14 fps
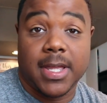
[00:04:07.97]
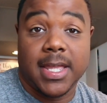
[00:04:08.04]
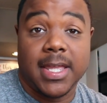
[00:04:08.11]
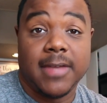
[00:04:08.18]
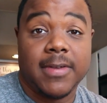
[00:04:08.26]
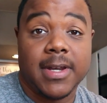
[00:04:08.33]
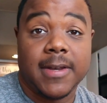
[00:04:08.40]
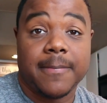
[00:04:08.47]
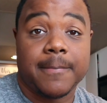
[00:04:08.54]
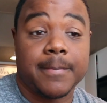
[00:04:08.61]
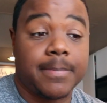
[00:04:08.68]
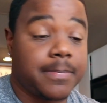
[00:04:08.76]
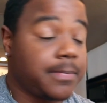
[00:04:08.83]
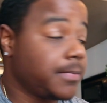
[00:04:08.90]

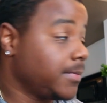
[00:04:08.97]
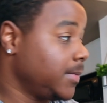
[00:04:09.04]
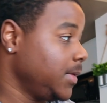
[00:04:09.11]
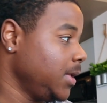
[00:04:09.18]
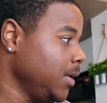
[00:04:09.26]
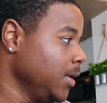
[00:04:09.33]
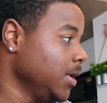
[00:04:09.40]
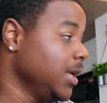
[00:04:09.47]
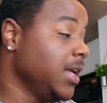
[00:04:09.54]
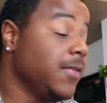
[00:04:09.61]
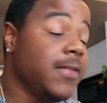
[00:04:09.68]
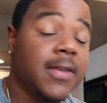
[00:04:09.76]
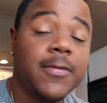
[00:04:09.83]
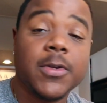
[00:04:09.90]

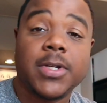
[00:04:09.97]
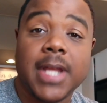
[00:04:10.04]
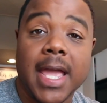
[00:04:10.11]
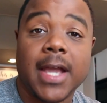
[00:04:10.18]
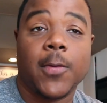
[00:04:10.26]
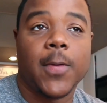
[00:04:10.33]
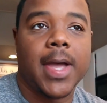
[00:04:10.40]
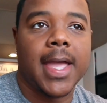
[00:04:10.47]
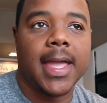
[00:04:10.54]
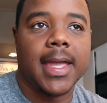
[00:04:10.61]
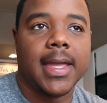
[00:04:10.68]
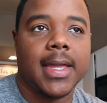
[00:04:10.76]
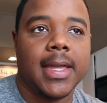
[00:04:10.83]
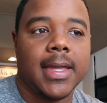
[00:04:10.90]
Even if you take
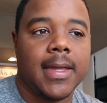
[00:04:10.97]
away